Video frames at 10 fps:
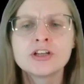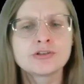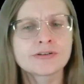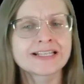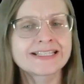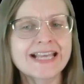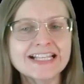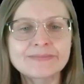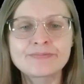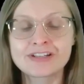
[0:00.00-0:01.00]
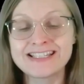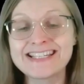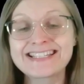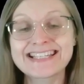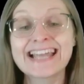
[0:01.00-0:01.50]
to assess,
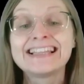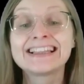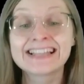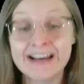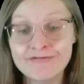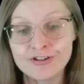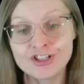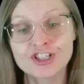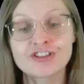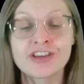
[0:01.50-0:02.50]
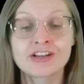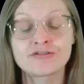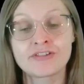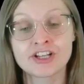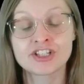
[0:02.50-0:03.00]
predict, and leverage their
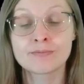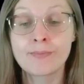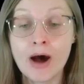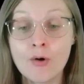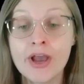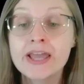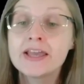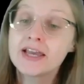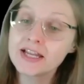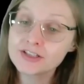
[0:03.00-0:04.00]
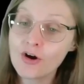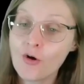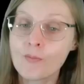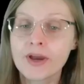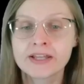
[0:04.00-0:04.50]
attraction power at
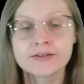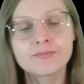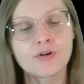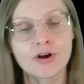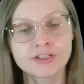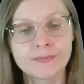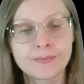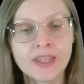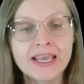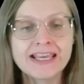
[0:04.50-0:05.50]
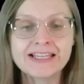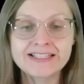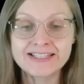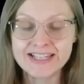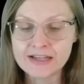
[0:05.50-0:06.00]
home and abroad. It
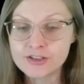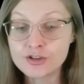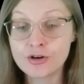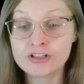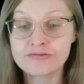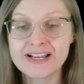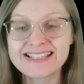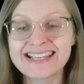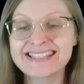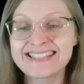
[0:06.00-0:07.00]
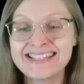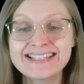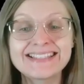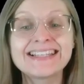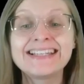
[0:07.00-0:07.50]
intended to address
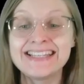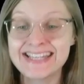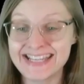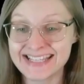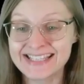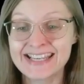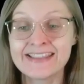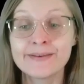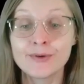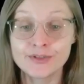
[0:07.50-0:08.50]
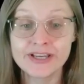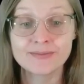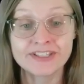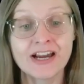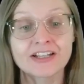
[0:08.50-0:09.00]
existing needs in the museum
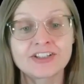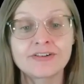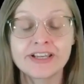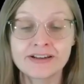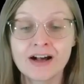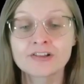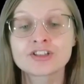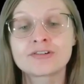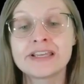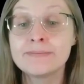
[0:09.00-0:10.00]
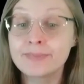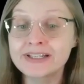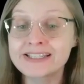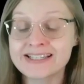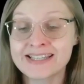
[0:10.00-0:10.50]
sector in cultural
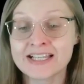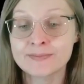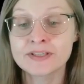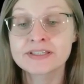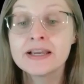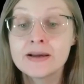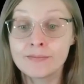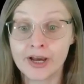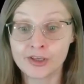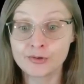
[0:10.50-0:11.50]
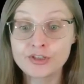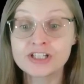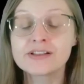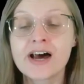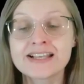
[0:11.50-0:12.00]
impact assessments by
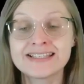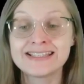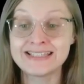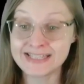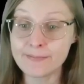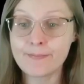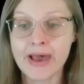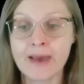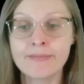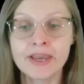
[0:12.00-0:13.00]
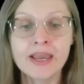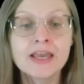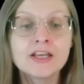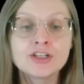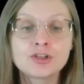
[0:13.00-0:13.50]
utilizing deep mapping
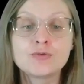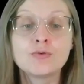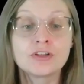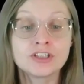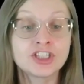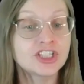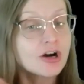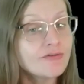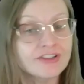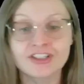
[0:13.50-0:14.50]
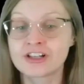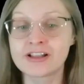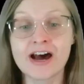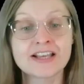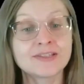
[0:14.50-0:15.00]
to
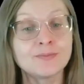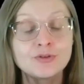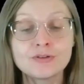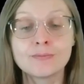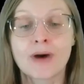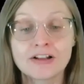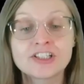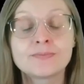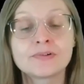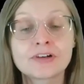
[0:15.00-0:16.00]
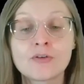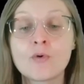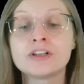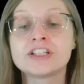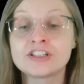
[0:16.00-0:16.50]
geo-visualize multiple
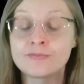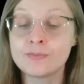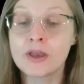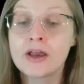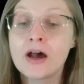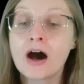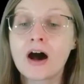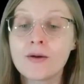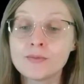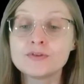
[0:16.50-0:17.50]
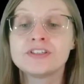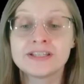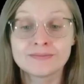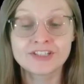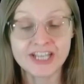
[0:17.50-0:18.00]
quantitative
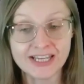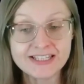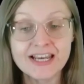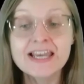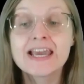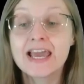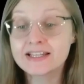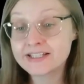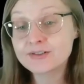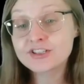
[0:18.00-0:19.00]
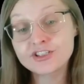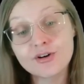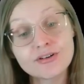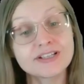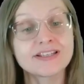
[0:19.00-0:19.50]
museum data and tell
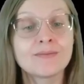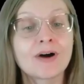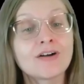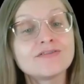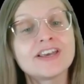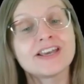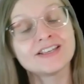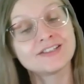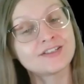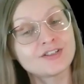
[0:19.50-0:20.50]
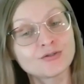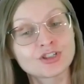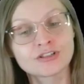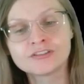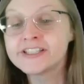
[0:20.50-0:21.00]
stories about their
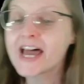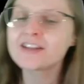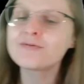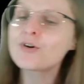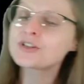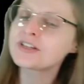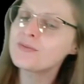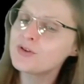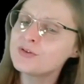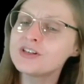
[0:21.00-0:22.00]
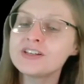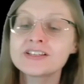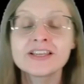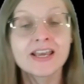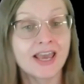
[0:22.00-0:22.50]
institutional networks,
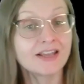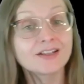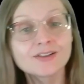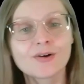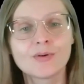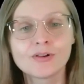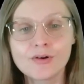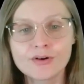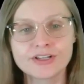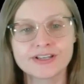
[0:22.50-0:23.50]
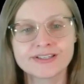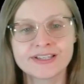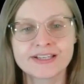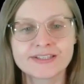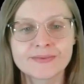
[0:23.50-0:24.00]
communities, and global
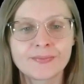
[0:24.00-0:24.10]
audiences.